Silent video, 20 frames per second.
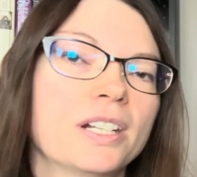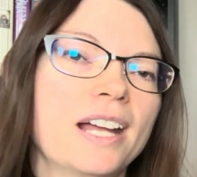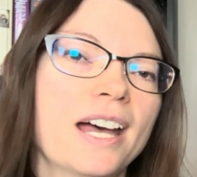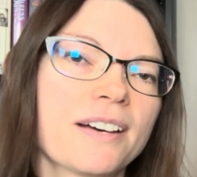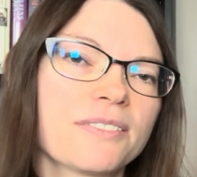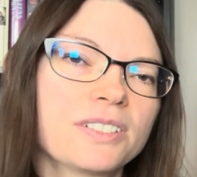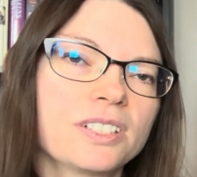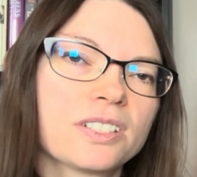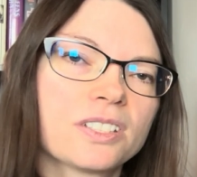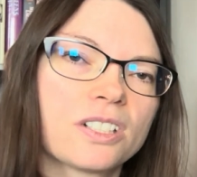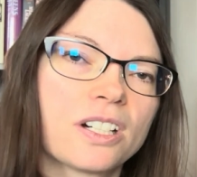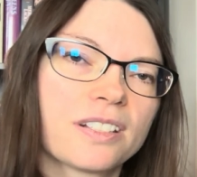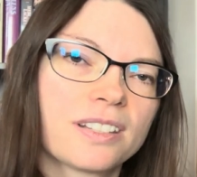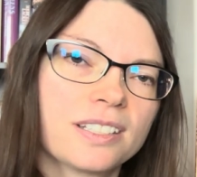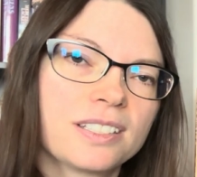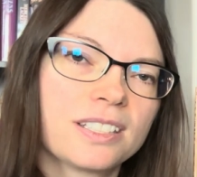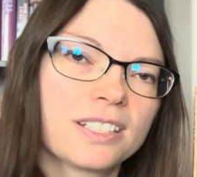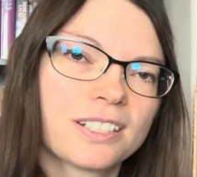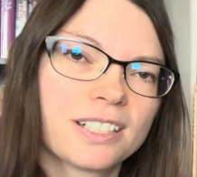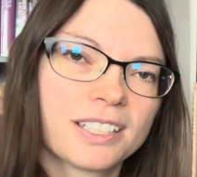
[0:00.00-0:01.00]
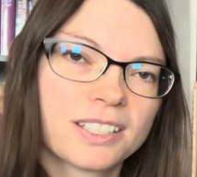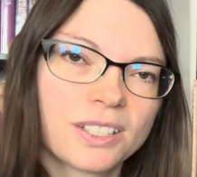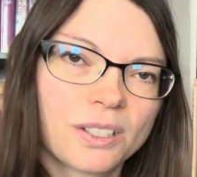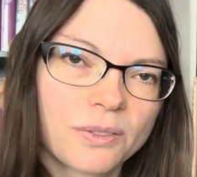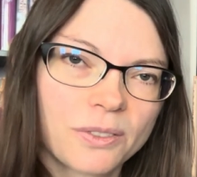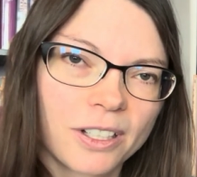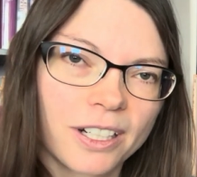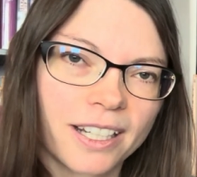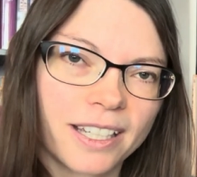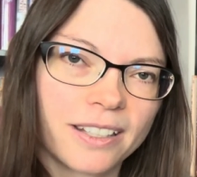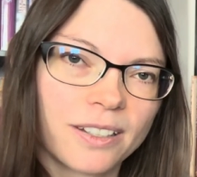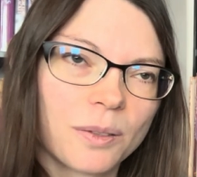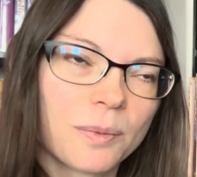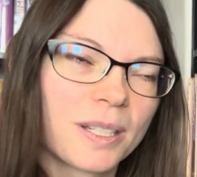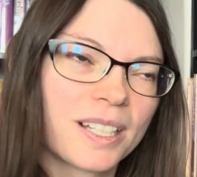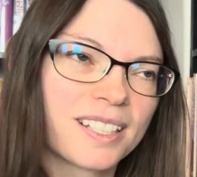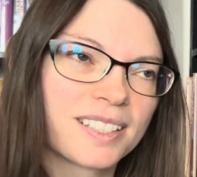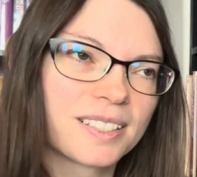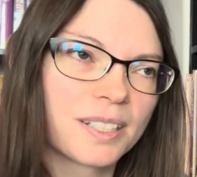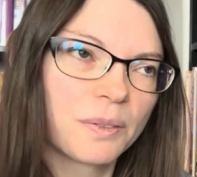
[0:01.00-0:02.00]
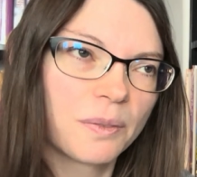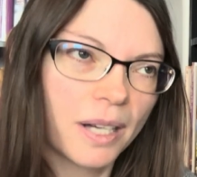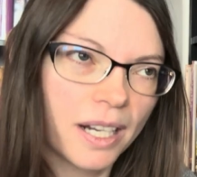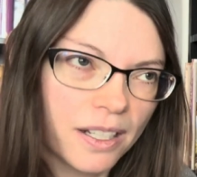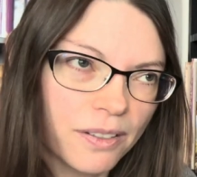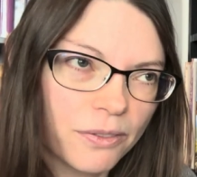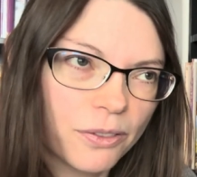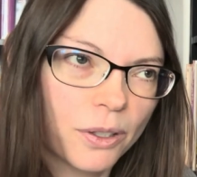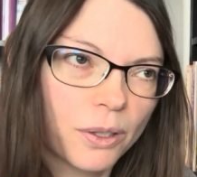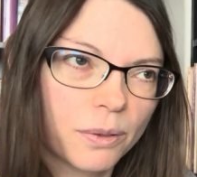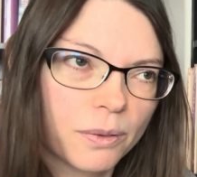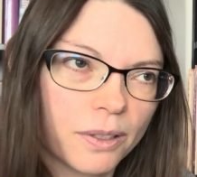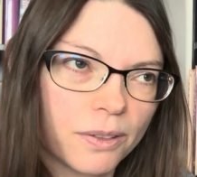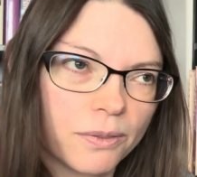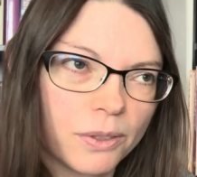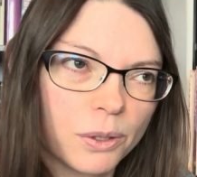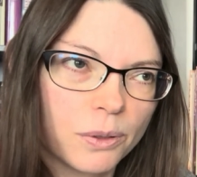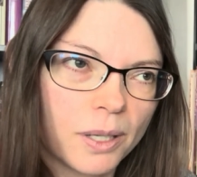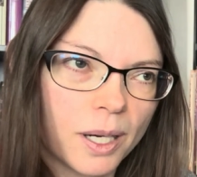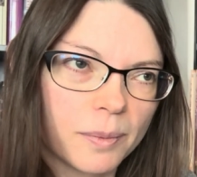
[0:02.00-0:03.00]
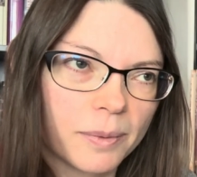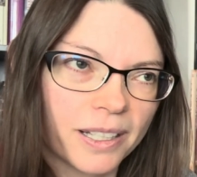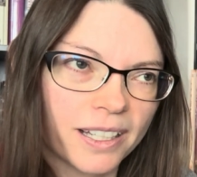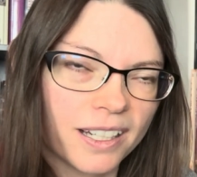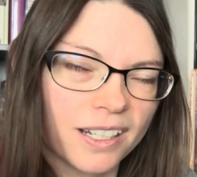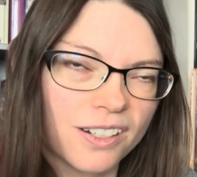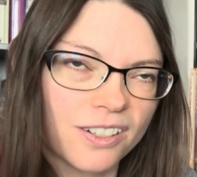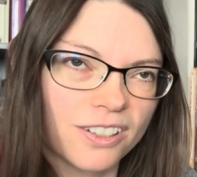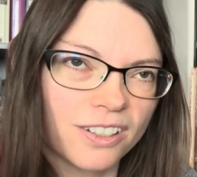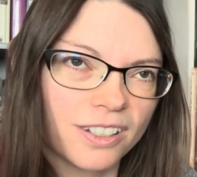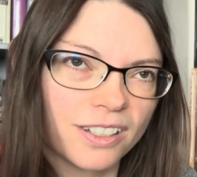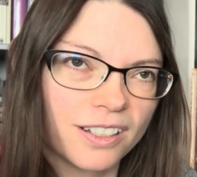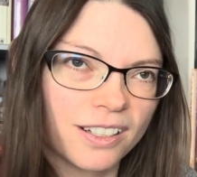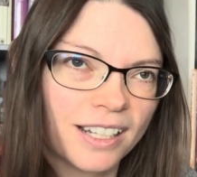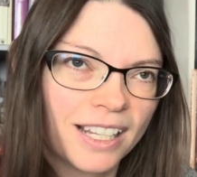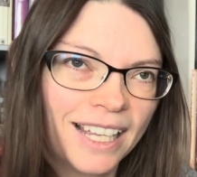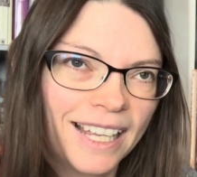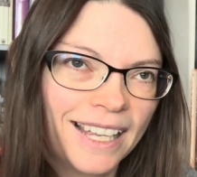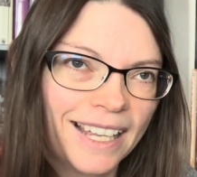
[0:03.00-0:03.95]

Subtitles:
have to start the series over again though, because I read it for a review obligation